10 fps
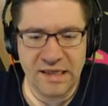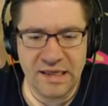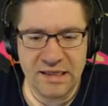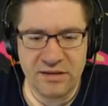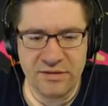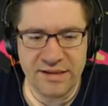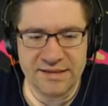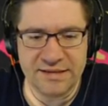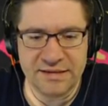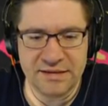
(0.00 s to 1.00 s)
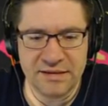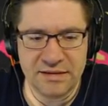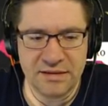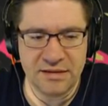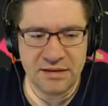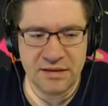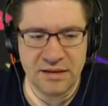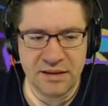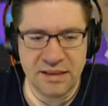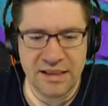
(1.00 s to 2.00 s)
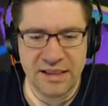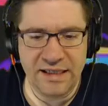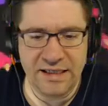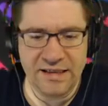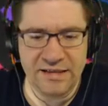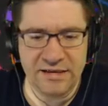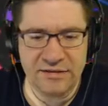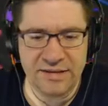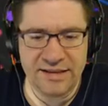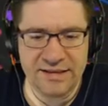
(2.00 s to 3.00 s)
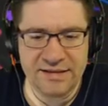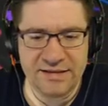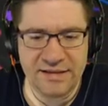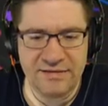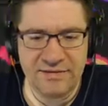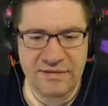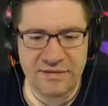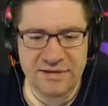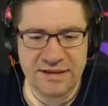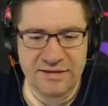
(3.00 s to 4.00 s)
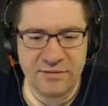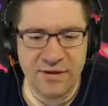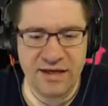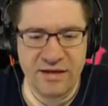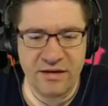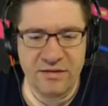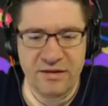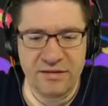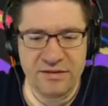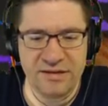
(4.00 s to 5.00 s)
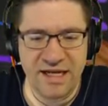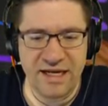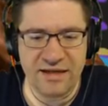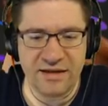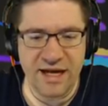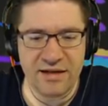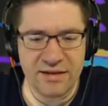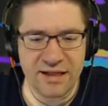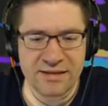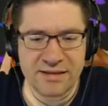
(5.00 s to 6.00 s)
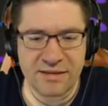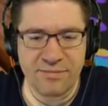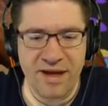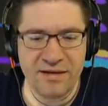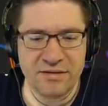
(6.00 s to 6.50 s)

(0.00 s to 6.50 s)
Increase. Increase difficulty. Way to go, Code. Thank you, Galactic Man.